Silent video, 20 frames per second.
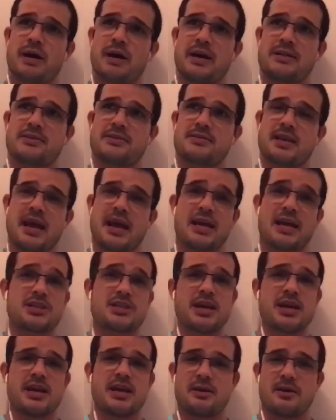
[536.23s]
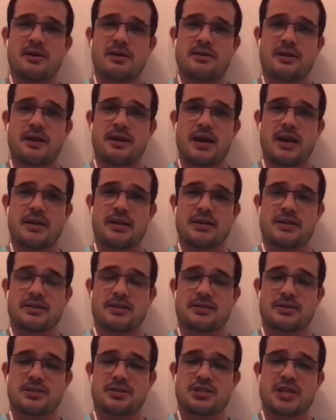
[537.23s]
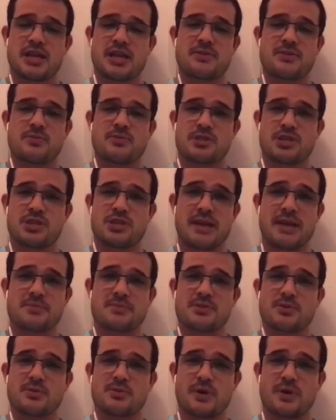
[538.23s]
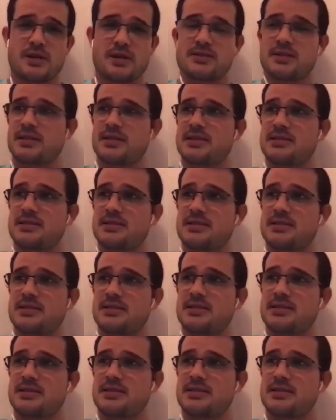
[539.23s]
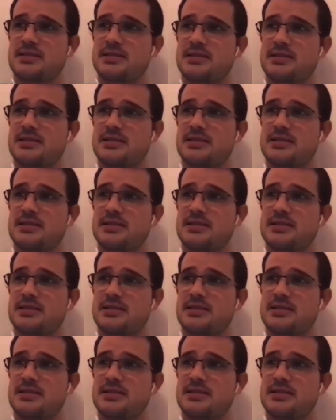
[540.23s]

but I actually had a chat with James the once, and he said